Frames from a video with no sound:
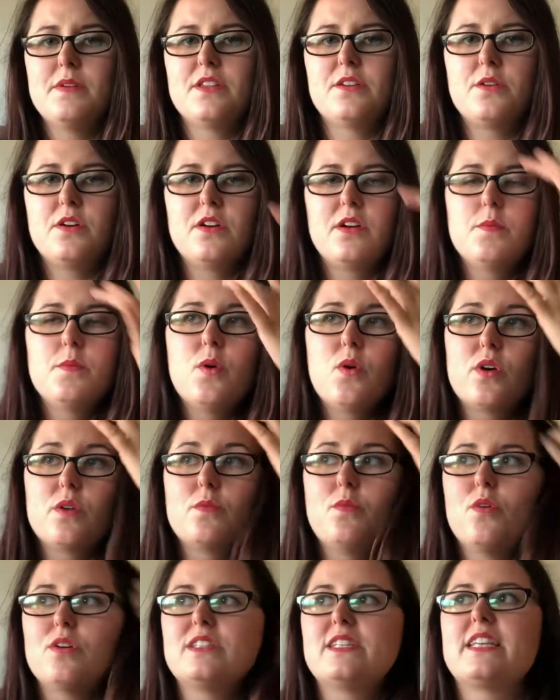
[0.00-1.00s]
other
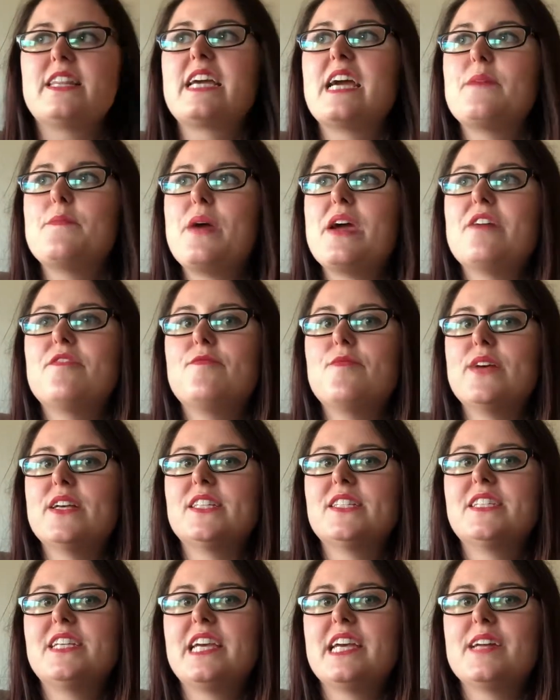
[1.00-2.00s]
important points I think I may have
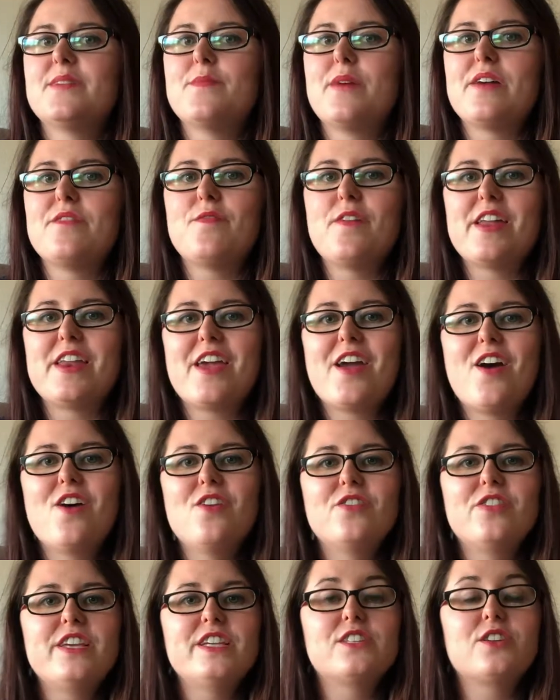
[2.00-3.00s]
missed in my
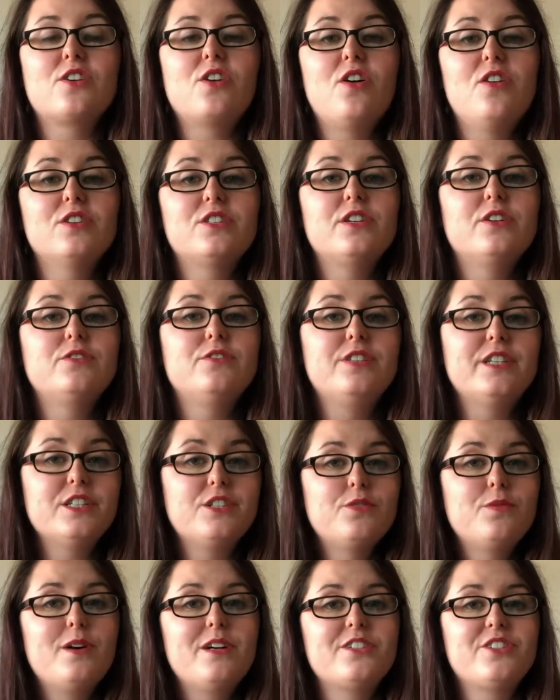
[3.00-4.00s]
video: these are also
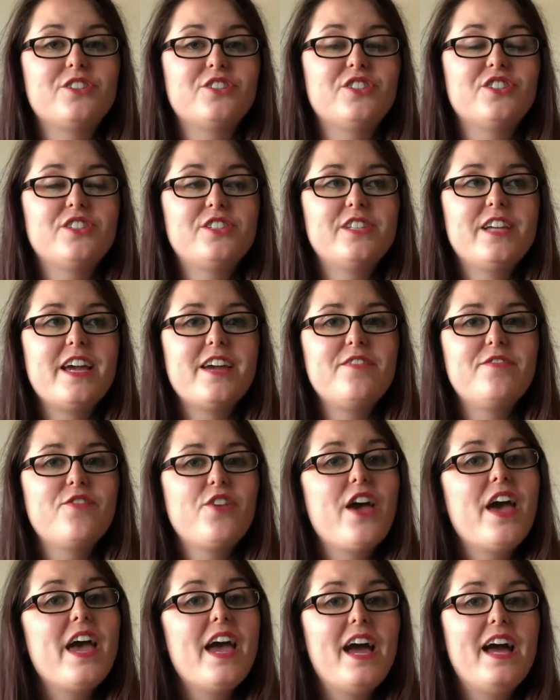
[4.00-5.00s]
dishwasher safe,
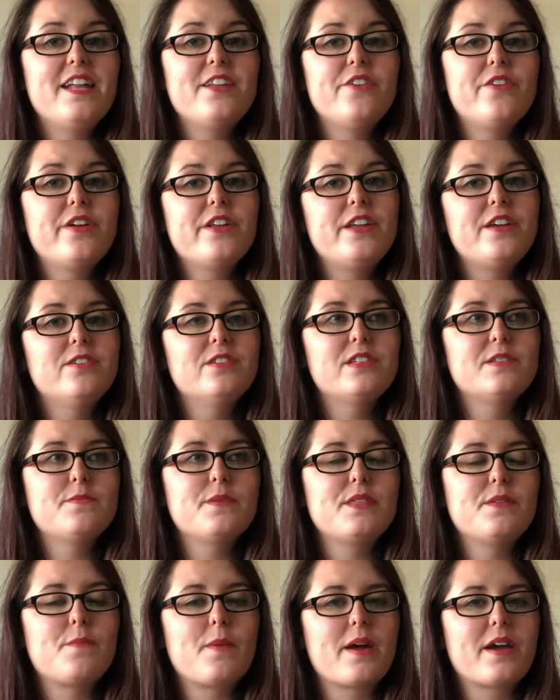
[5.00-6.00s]
and you can use them
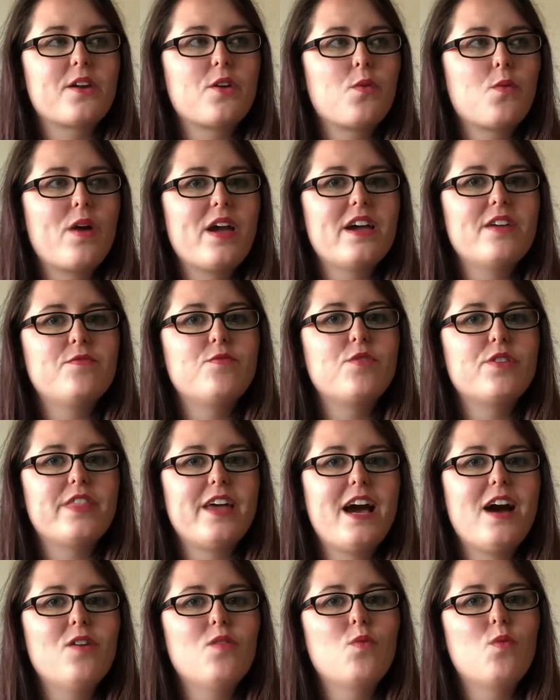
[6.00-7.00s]
in the microwave
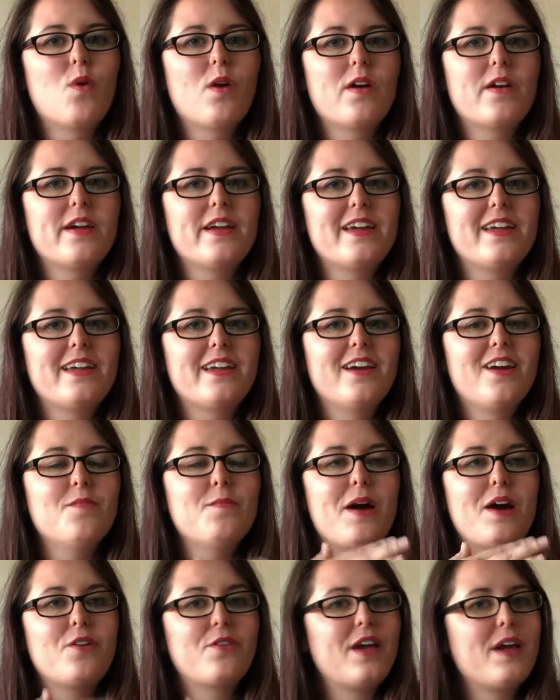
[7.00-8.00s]
without worrying
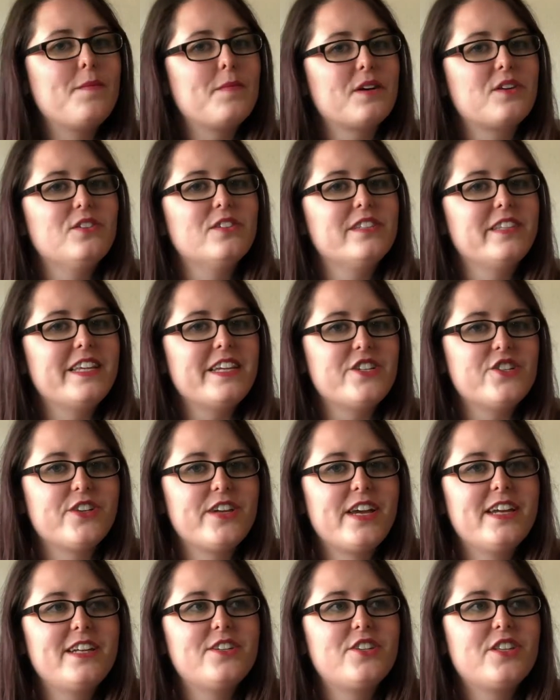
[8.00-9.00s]
about chemicals
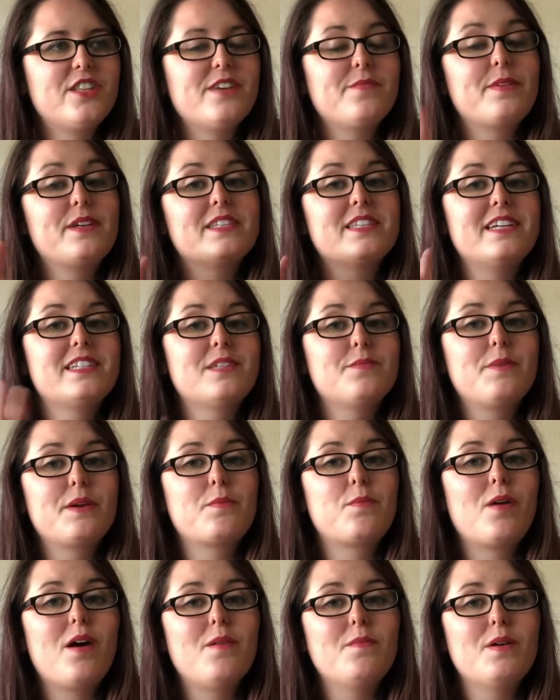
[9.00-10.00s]
leaching into them, because that's a
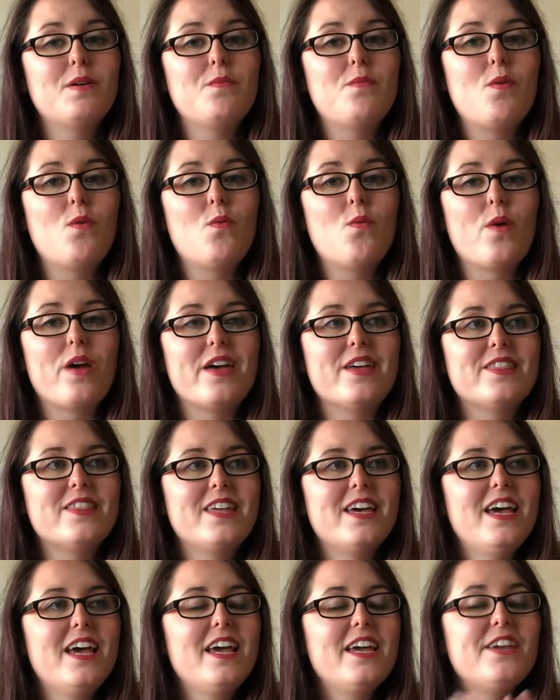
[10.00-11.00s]
big problem with
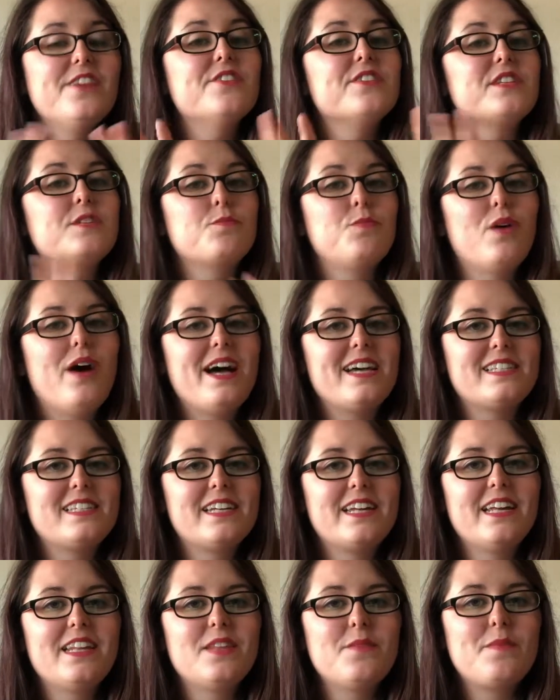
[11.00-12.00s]
using
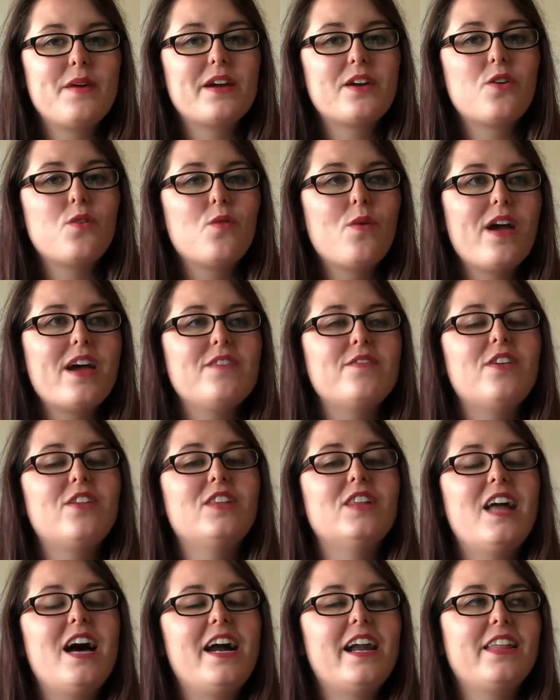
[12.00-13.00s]
plastic in the microwave. A
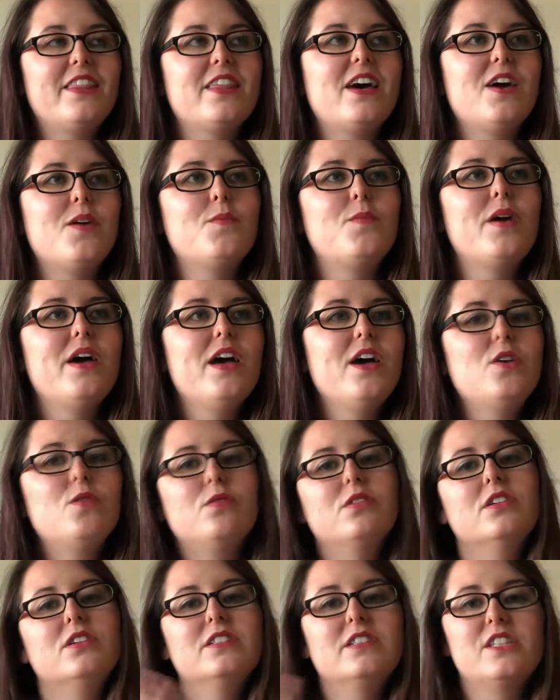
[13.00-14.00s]
lot of them
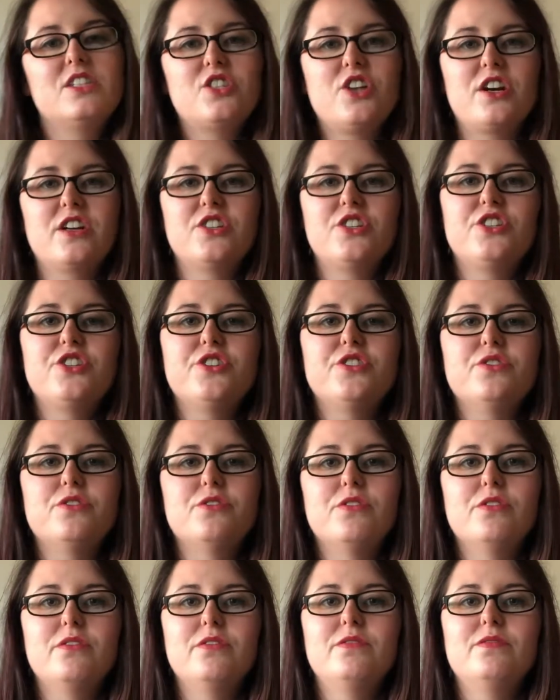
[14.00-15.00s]
will start
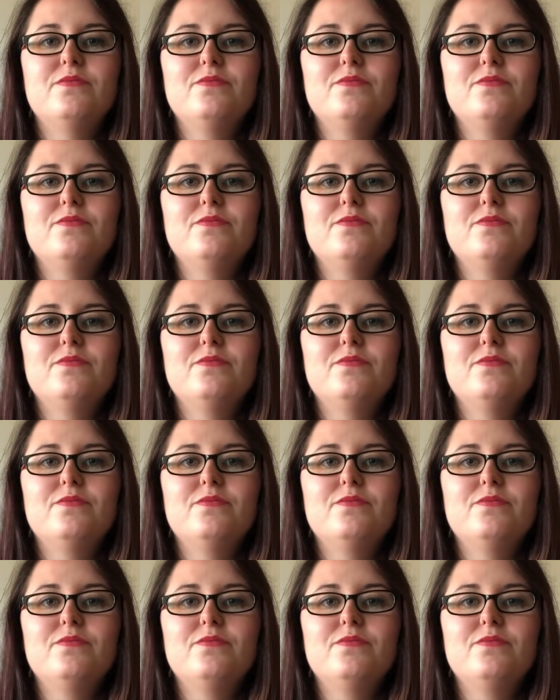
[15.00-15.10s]
to